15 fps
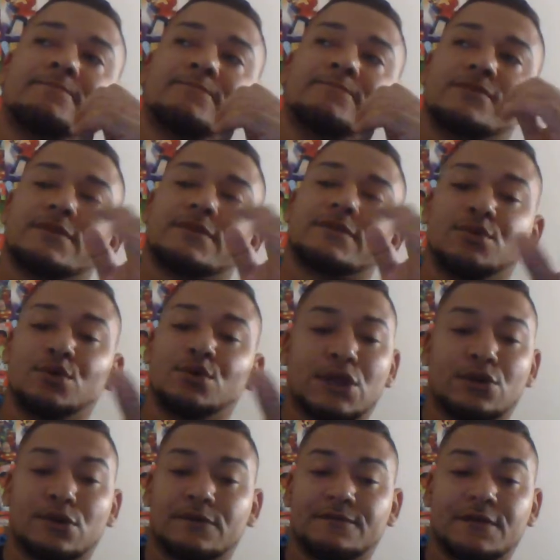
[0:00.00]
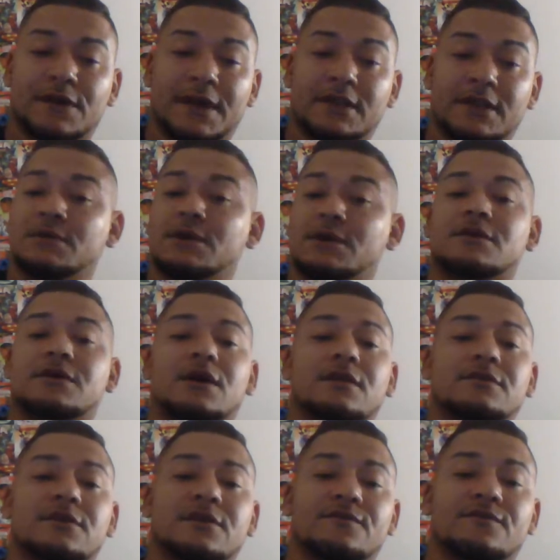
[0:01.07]
They pulled out all of the animated
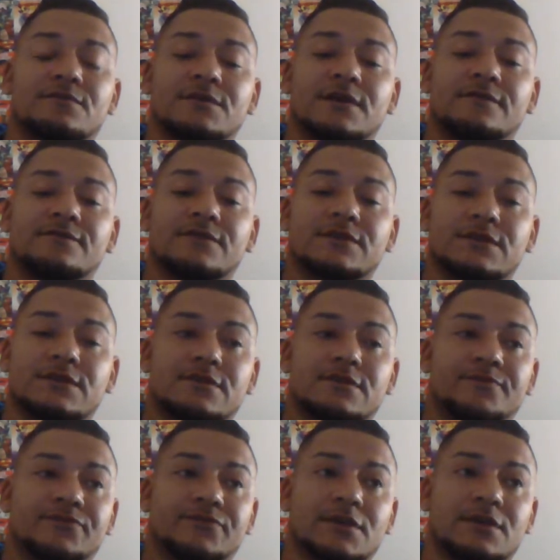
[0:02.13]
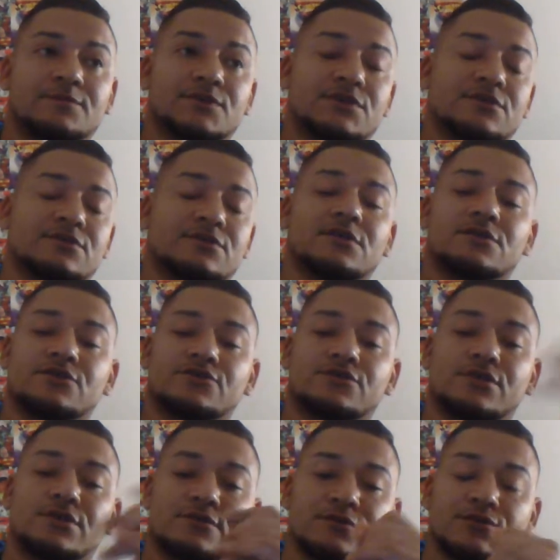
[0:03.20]
content from Netflix, and because they're going to
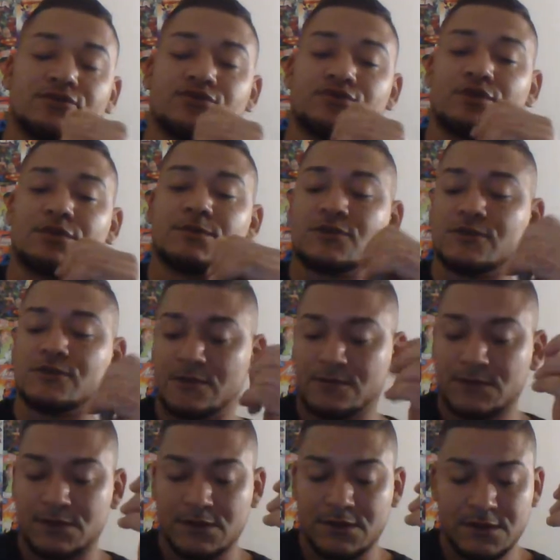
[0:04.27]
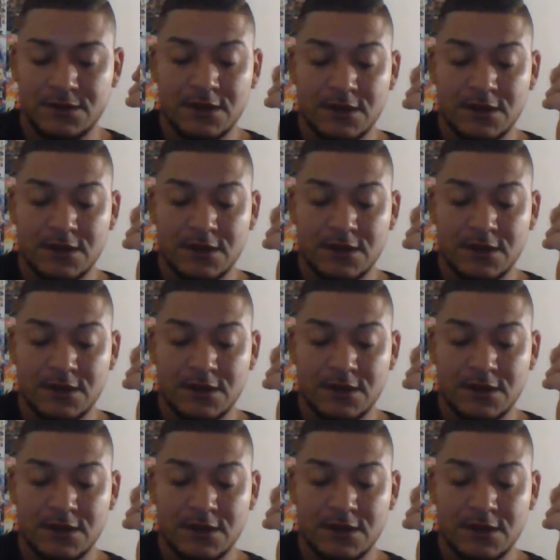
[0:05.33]
start their own streaming service.